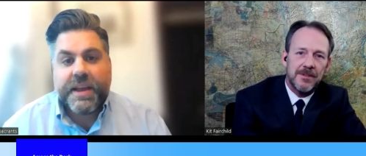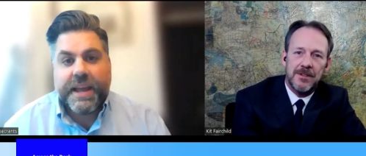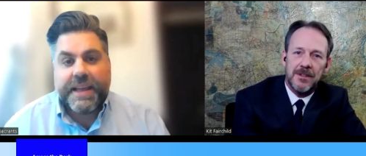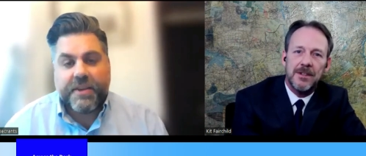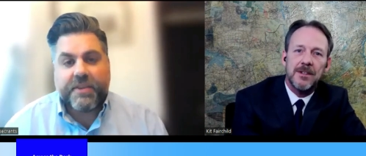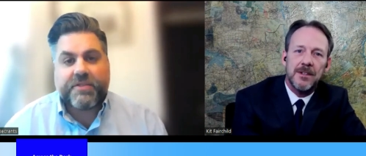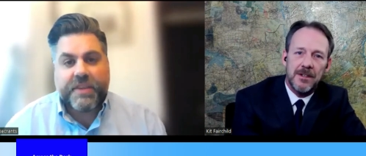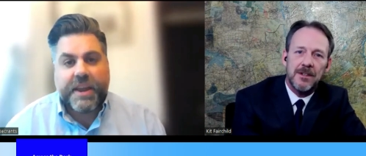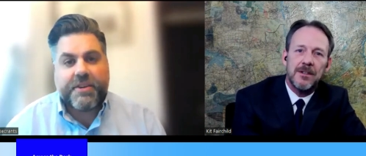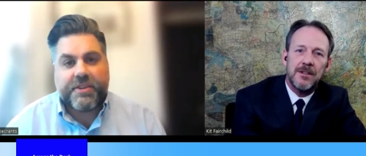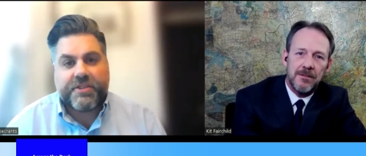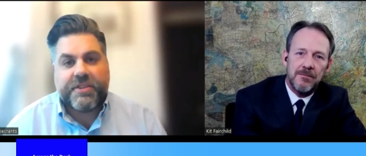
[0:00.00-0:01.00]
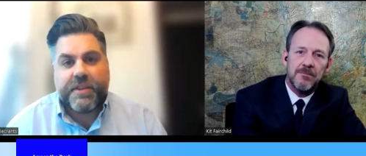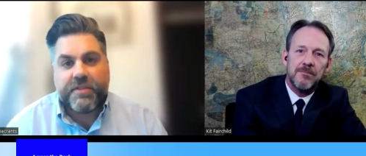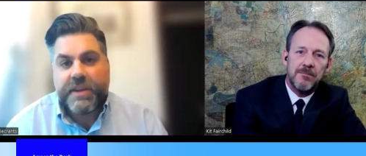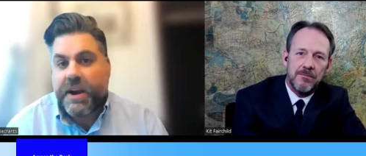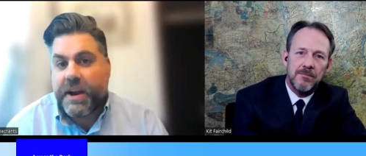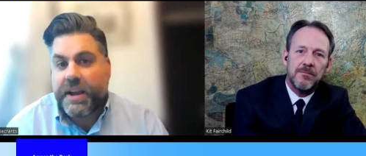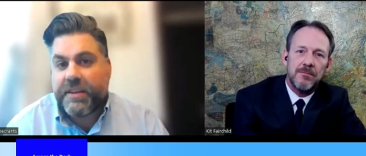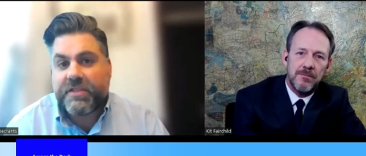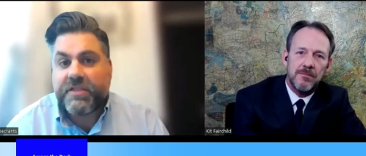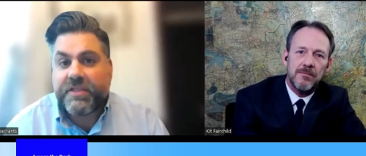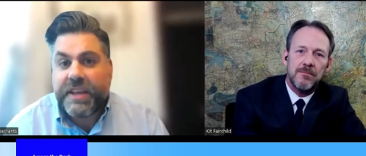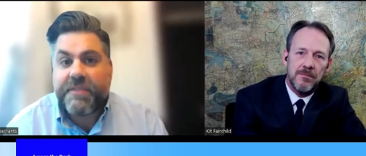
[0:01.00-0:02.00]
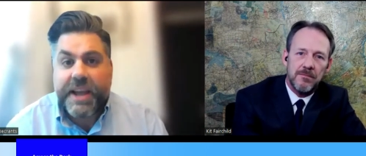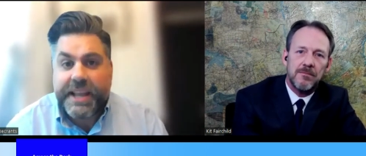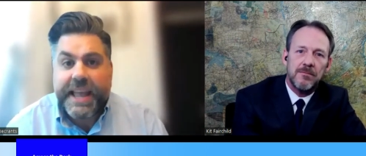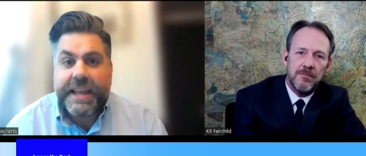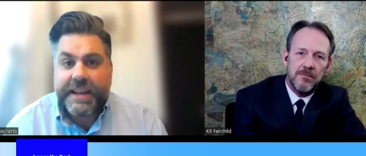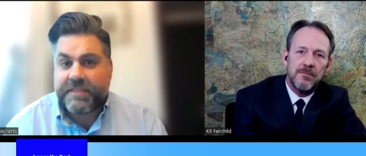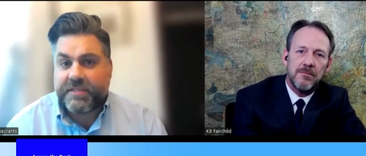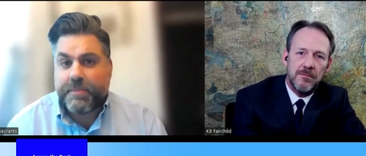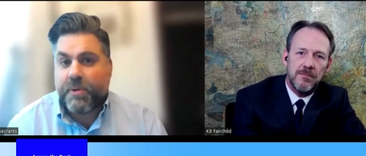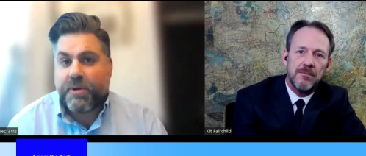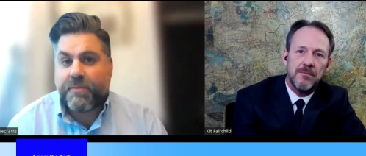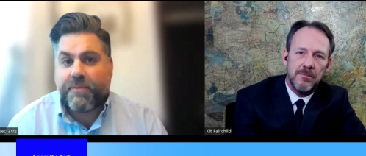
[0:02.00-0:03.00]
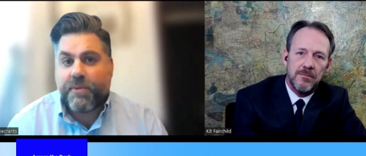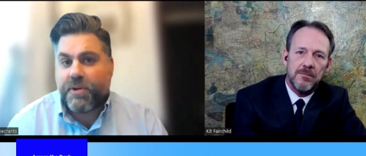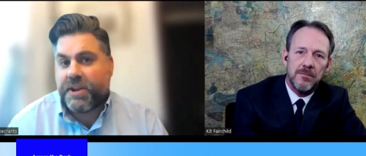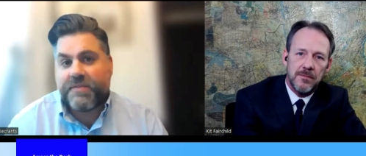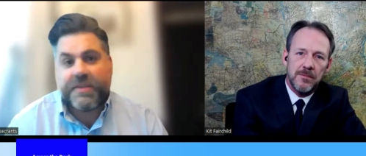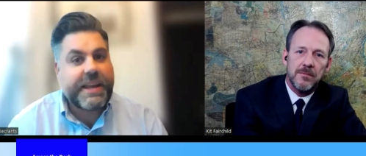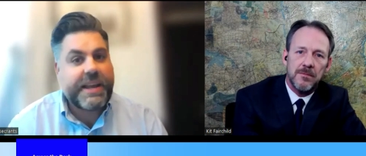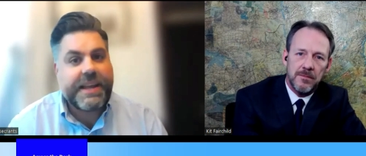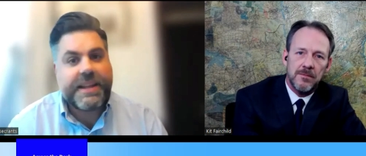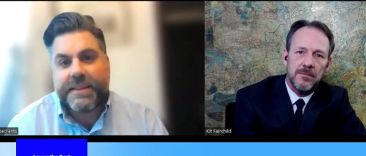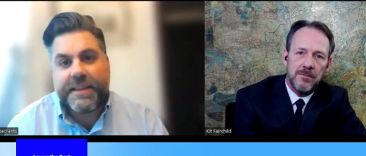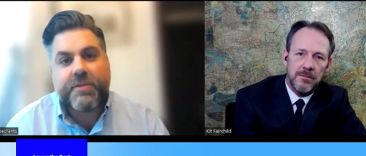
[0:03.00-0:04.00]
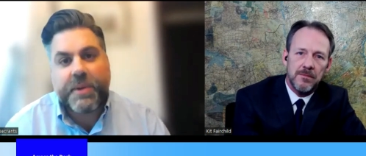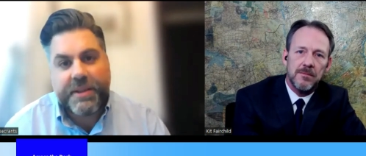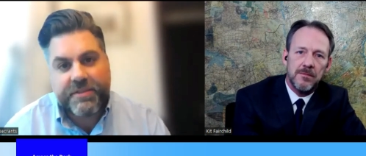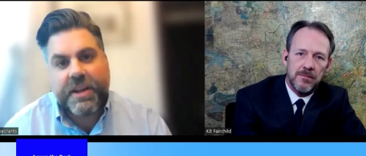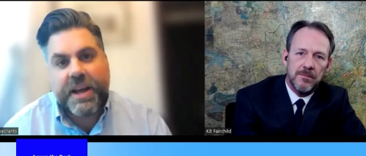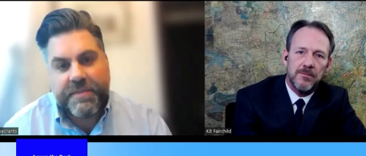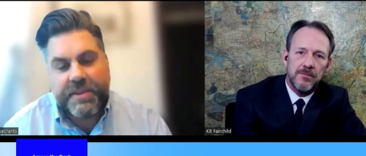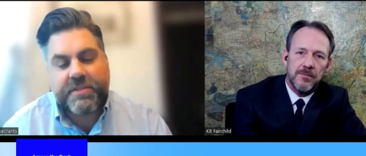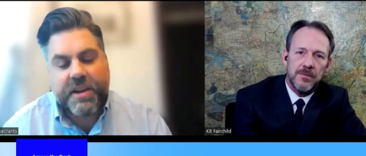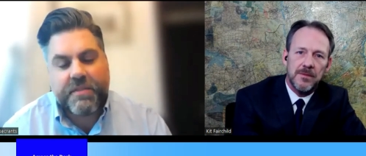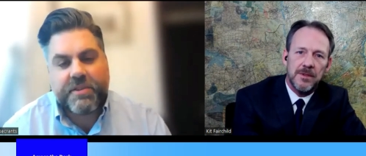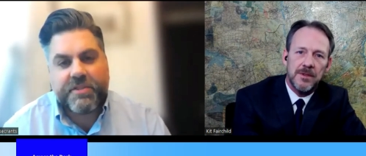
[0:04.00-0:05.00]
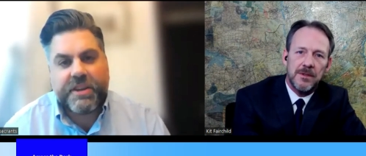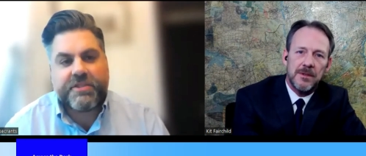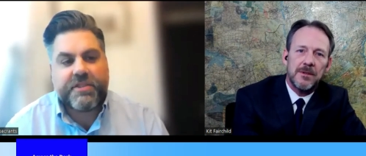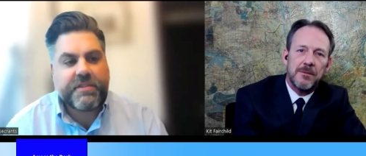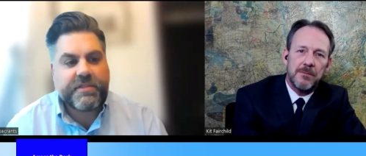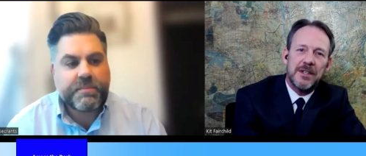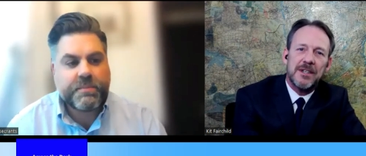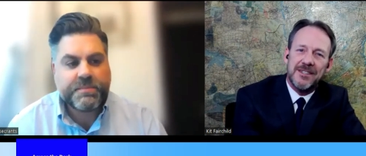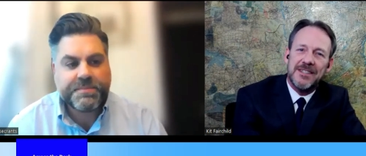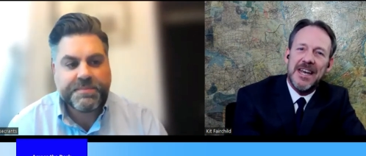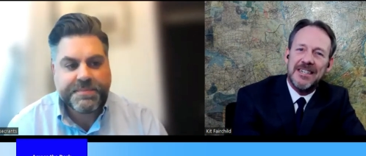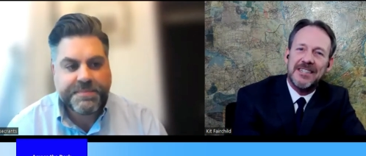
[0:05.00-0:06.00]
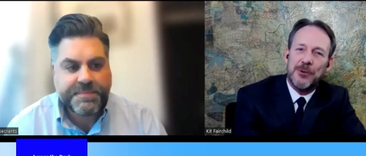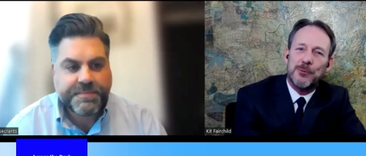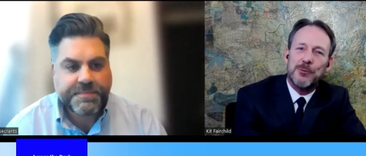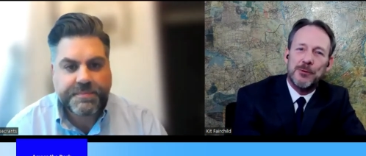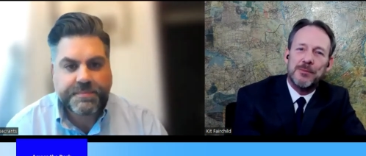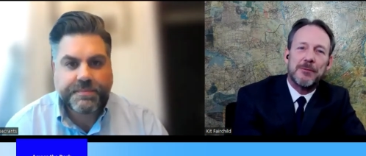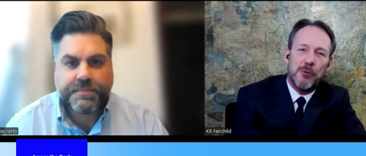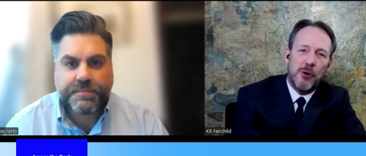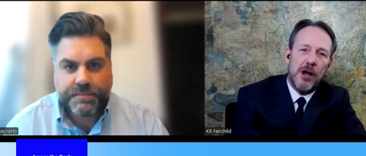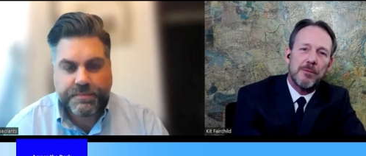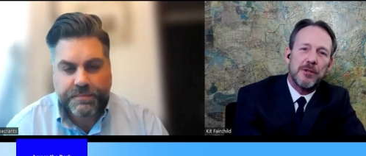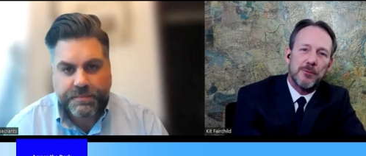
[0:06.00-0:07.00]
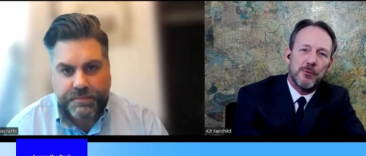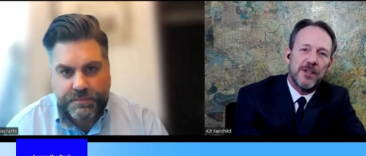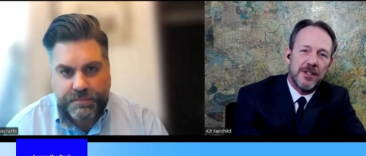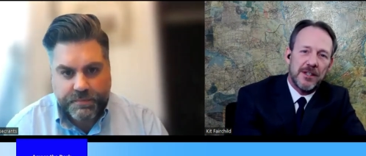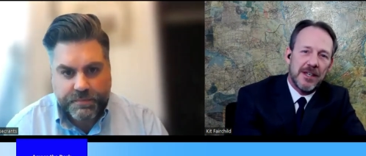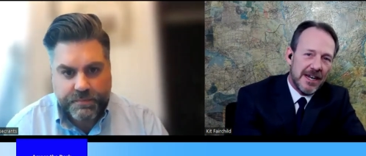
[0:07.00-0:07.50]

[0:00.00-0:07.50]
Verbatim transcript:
Speaker 1: and those senators in those areas to see if I can get support for it. And if I can't, at least we can still have these conversations.
Speaker 2: Because that is a real big problem with